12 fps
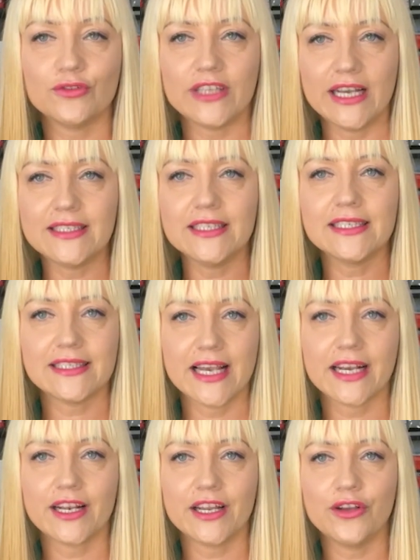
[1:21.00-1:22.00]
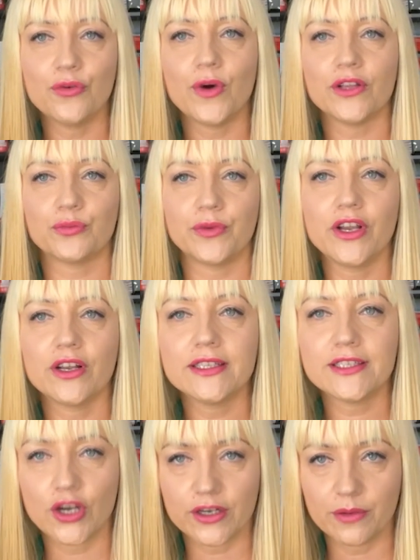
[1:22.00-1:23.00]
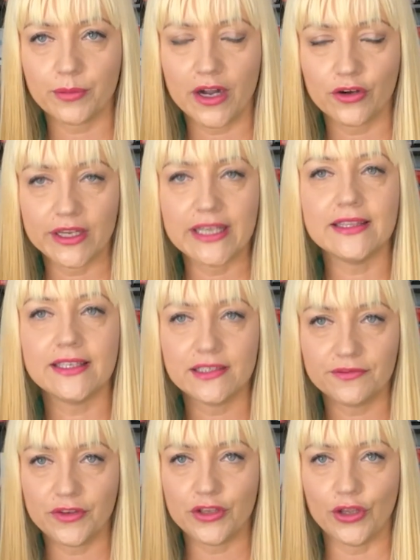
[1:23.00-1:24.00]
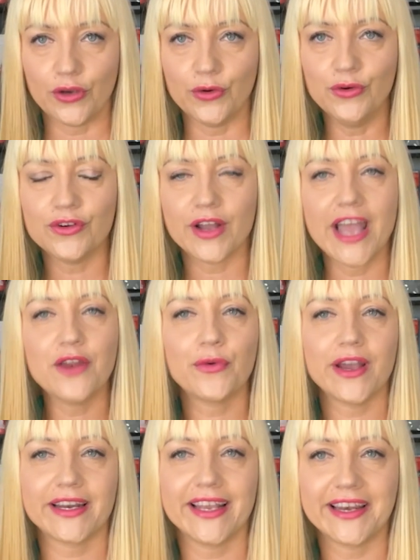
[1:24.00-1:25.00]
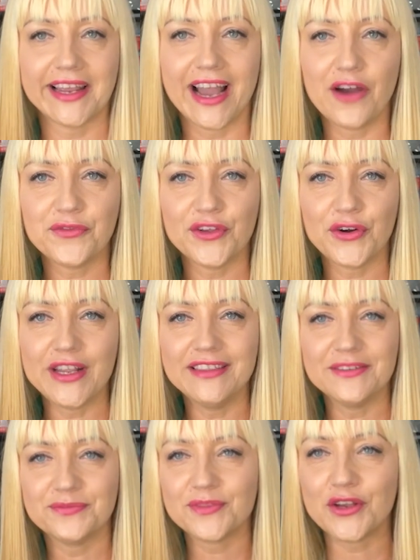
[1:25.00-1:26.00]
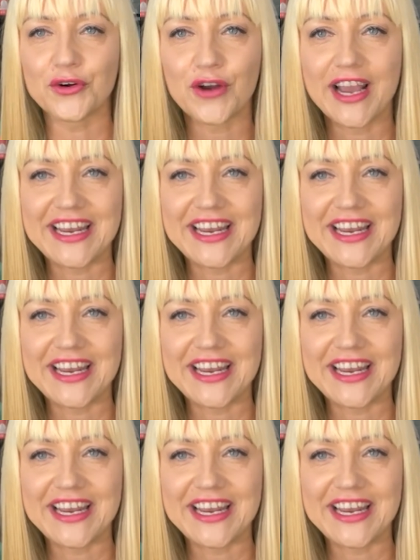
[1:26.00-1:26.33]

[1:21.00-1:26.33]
that's exactly what we're gonna talk about in this video, and we are getting after it right